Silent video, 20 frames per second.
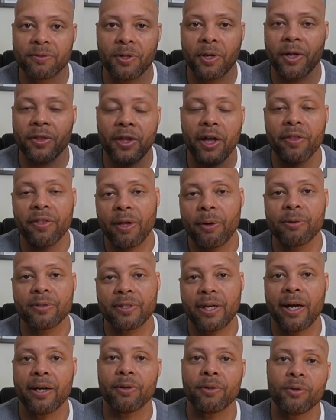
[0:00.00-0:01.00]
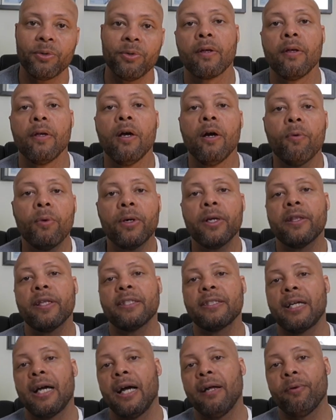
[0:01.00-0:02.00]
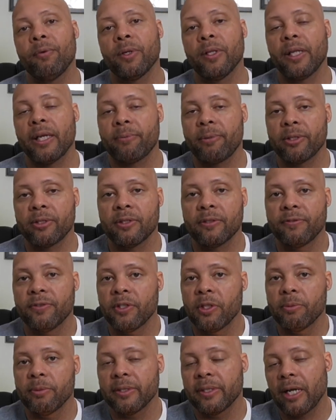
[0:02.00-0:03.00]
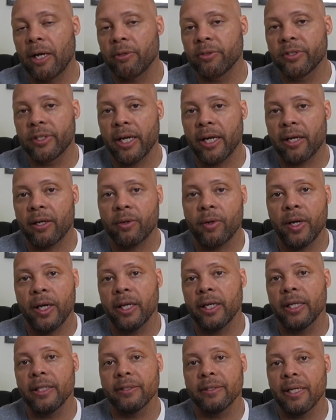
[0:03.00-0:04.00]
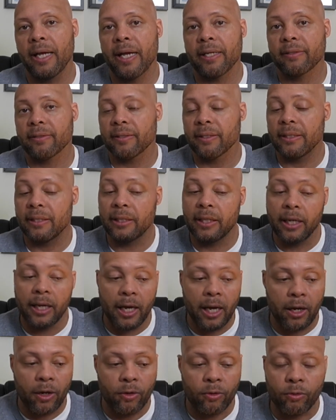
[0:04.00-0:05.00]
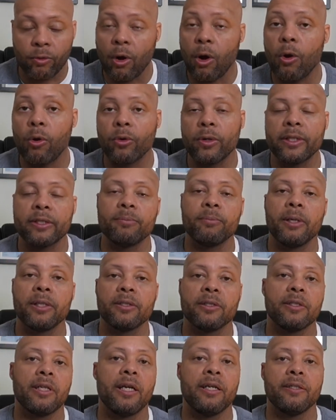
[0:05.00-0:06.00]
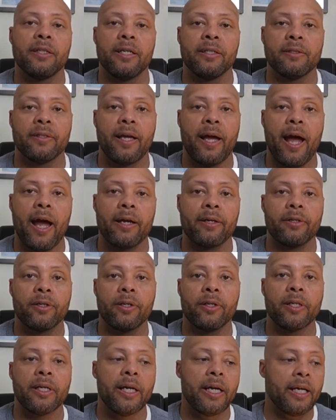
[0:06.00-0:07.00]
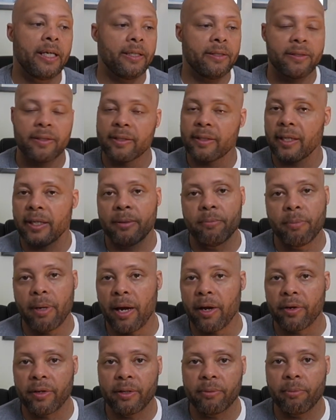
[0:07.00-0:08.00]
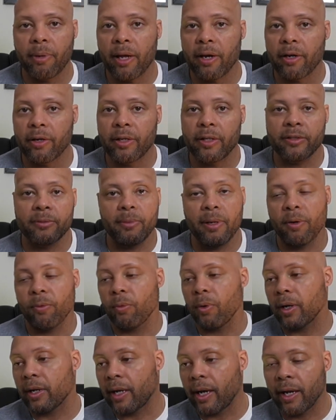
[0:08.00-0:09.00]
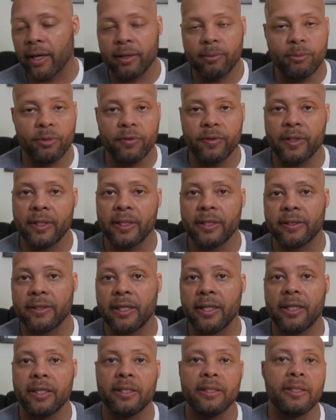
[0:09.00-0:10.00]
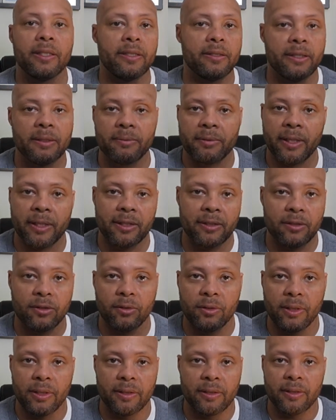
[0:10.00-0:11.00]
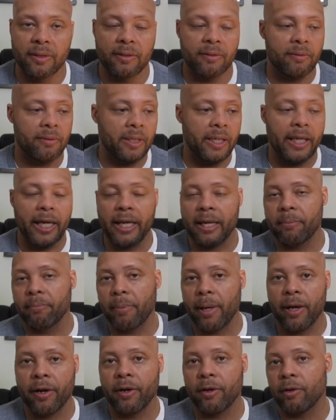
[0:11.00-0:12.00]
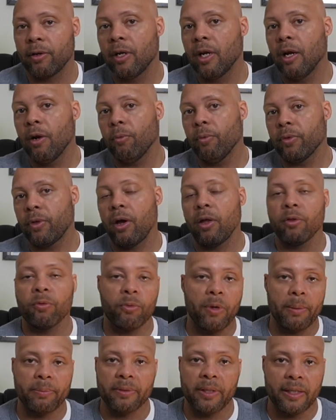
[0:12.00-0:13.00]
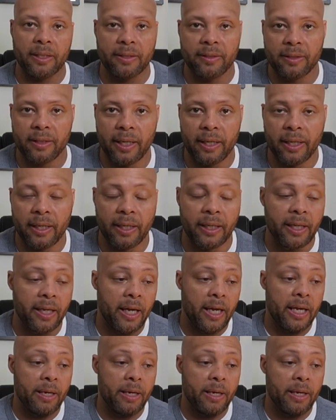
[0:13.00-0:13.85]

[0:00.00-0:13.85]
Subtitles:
So I thought that was kind of cool. One of the things I really like about this film is how Jack Quaid has actually grown as much as an actor. He's just getting better and better. It doesn't matter what kind of movie he's in. It seems like he's just getting better with all the reps that he's getting.